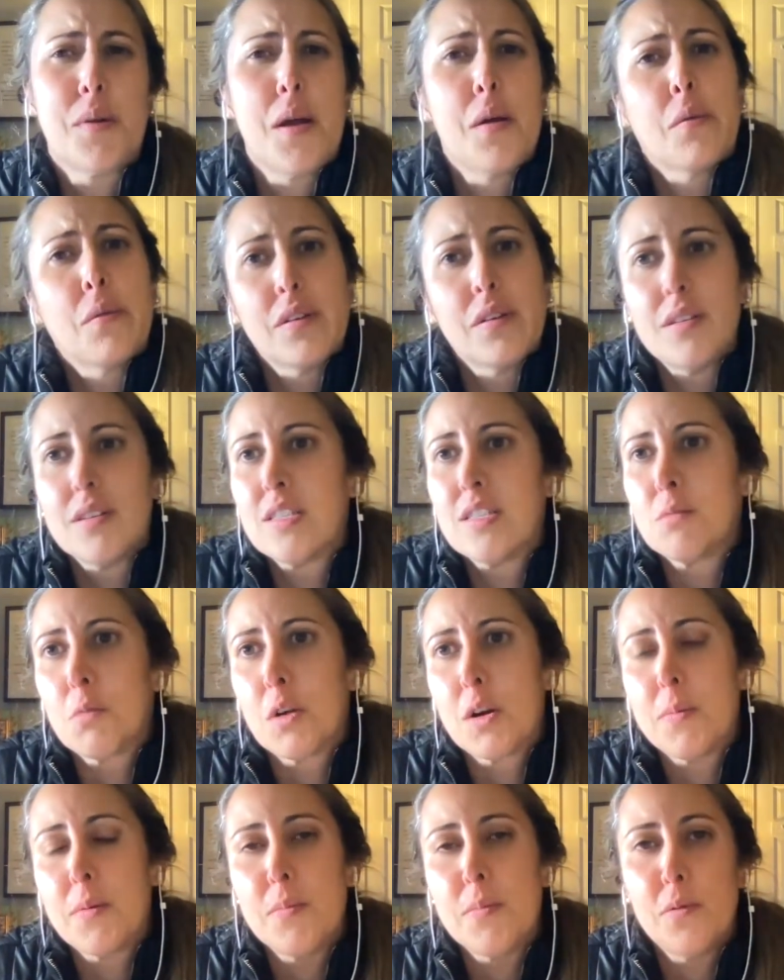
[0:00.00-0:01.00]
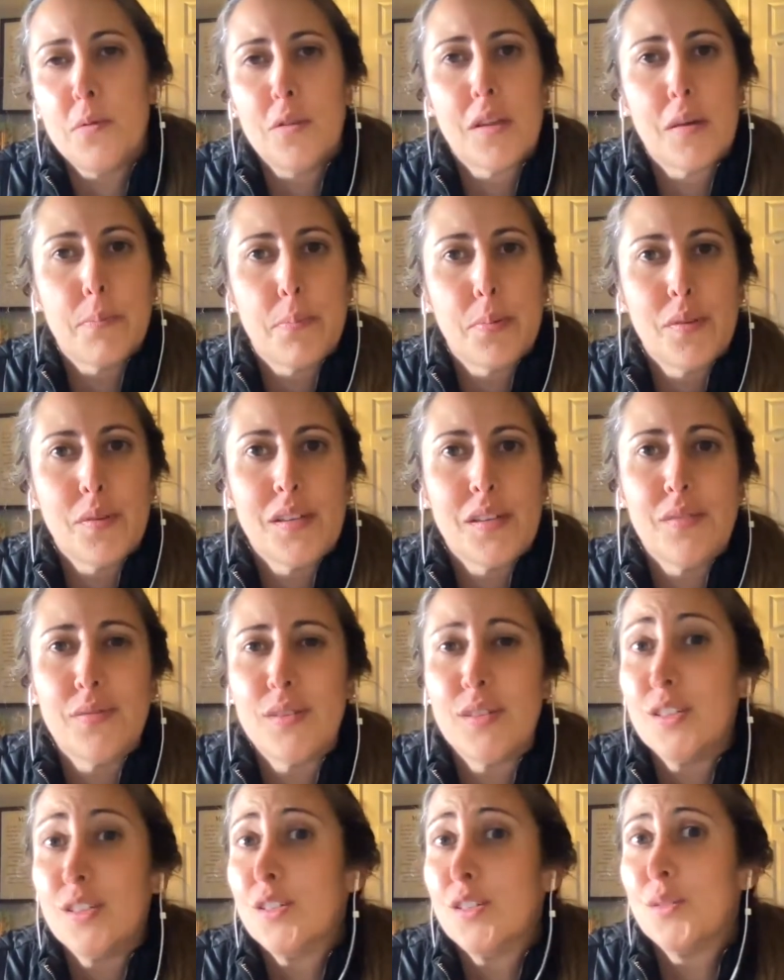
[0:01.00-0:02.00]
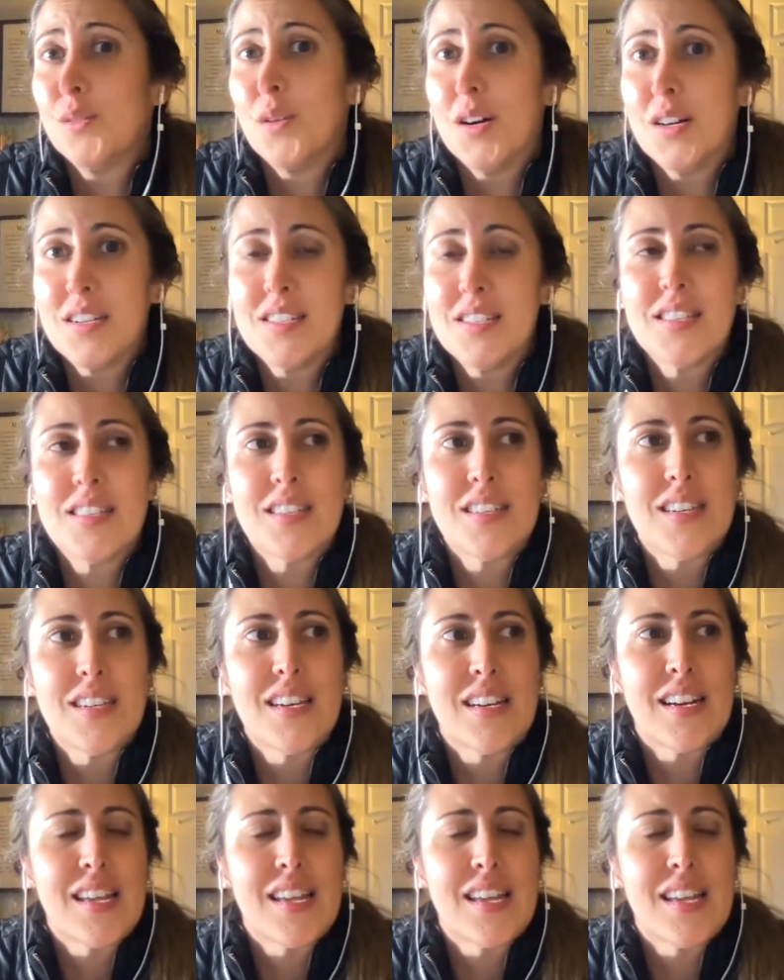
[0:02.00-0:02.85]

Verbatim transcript: around really smart people that believe in you, honestly.